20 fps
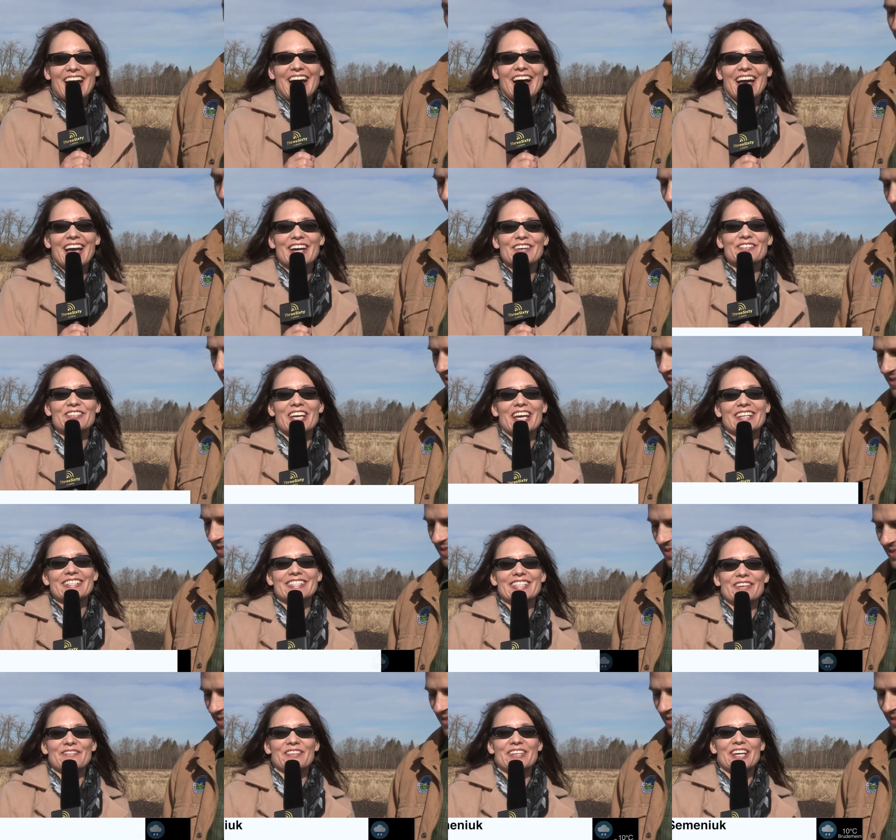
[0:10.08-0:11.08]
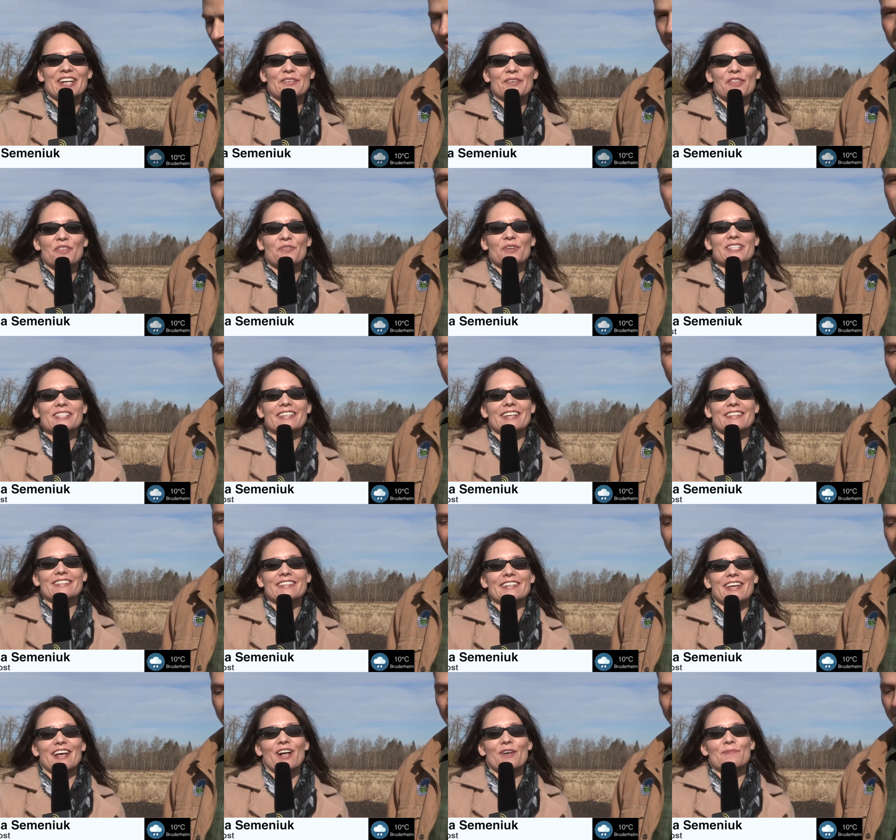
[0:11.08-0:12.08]
Hi, I'm Jana Semeniuk with
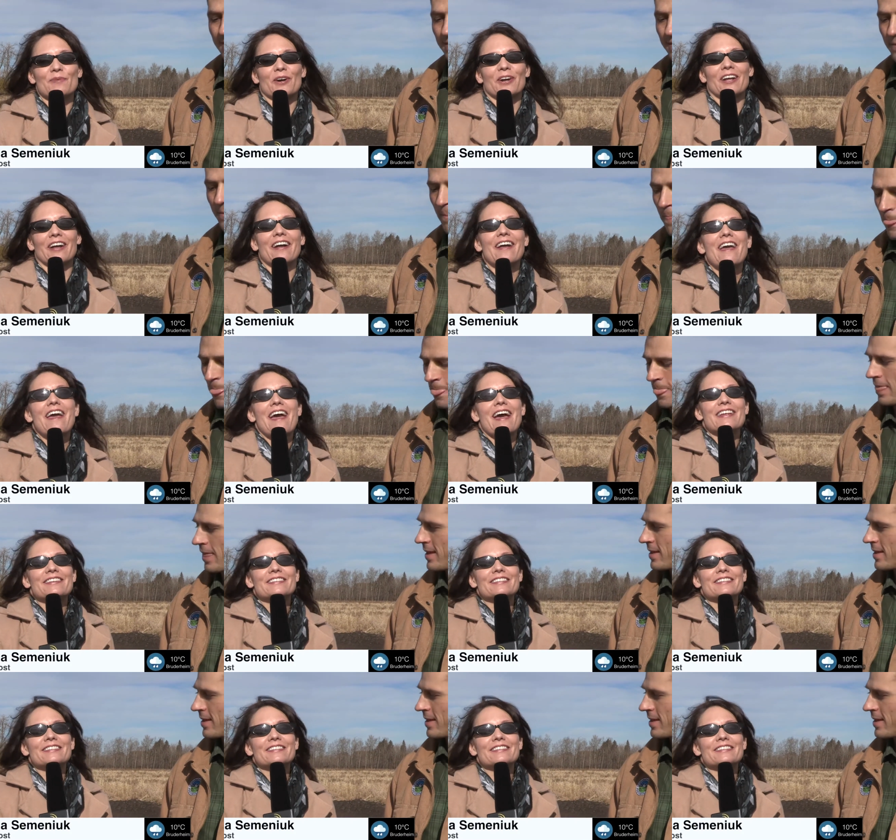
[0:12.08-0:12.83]
360 Alberta, and